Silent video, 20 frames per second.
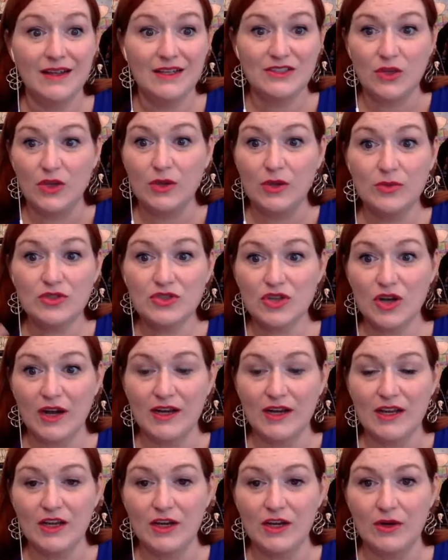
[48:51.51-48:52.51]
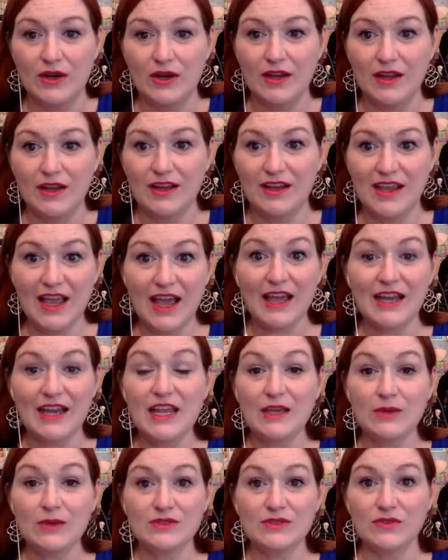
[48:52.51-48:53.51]
So he was trying oh, really? to, yeah,
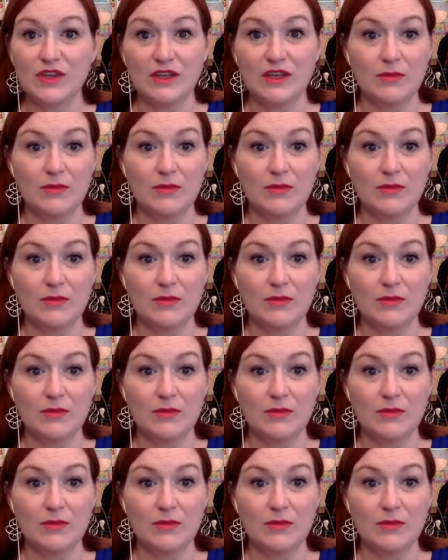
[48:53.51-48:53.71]
and oh, he was yeah.